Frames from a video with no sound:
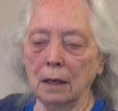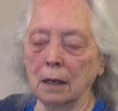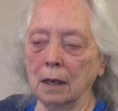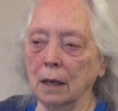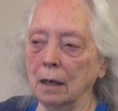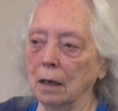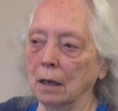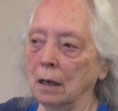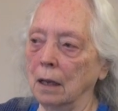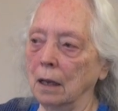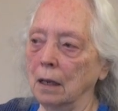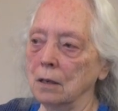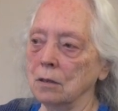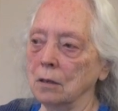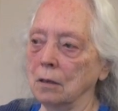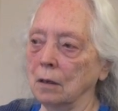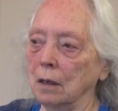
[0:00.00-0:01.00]
again,
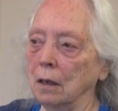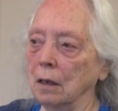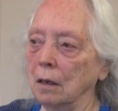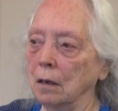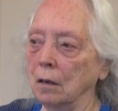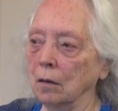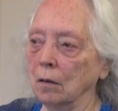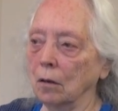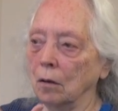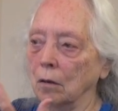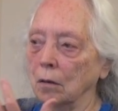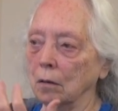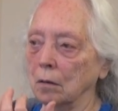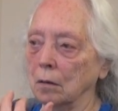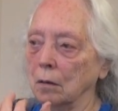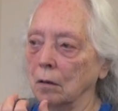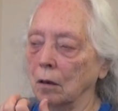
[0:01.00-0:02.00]
occasionally,
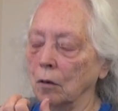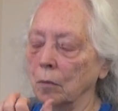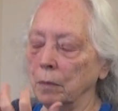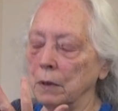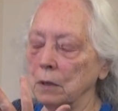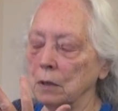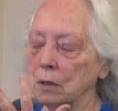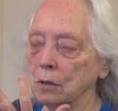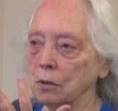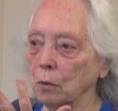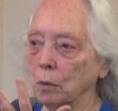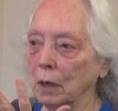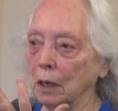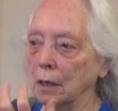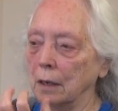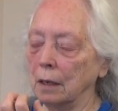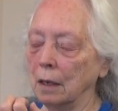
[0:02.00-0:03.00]
open just
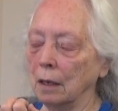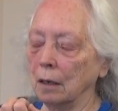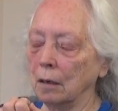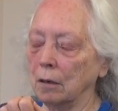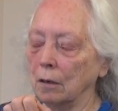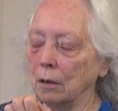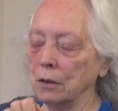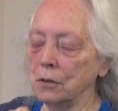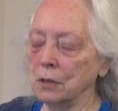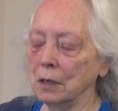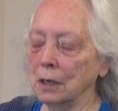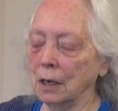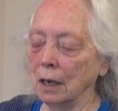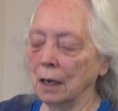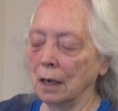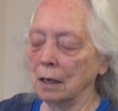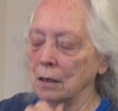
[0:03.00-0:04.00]
quickly and close
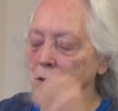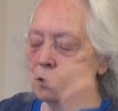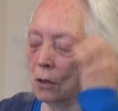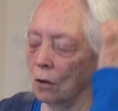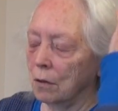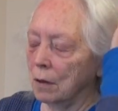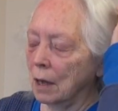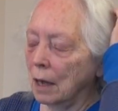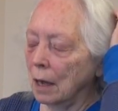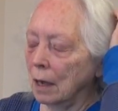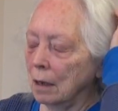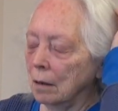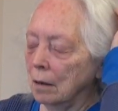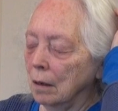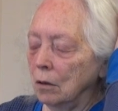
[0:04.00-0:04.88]
again so that